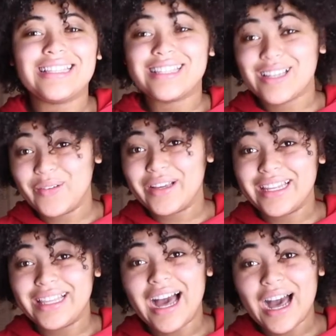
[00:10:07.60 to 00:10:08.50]
this is going
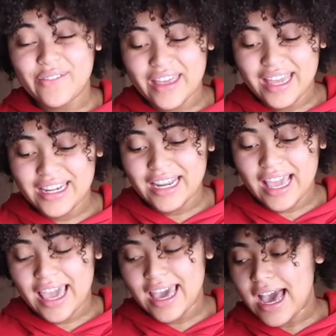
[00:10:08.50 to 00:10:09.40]
in the oven
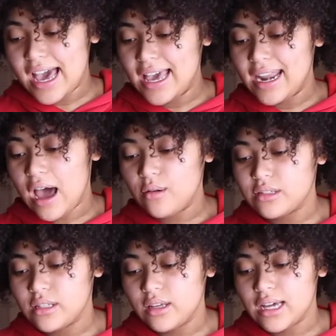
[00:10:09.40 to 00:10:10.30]
and I will
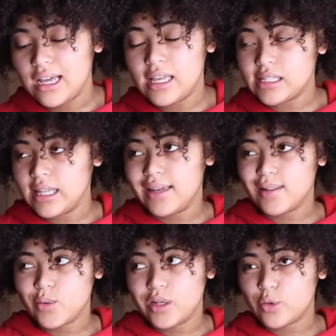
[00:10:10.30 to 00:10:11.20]
see you guys in
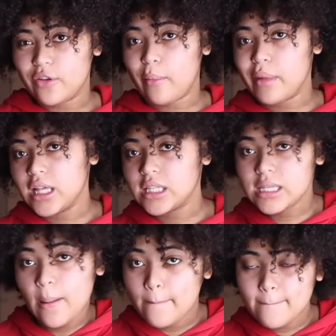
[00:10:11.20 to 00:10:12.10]
like 20, 25
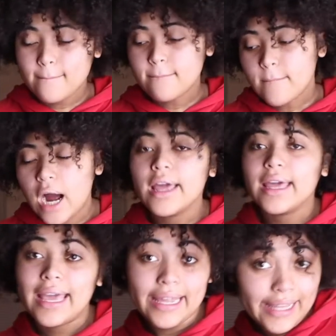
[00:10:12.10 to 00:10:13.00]
minutes.
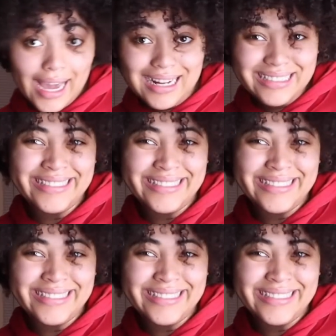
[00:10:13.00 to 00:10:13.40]
And yeah.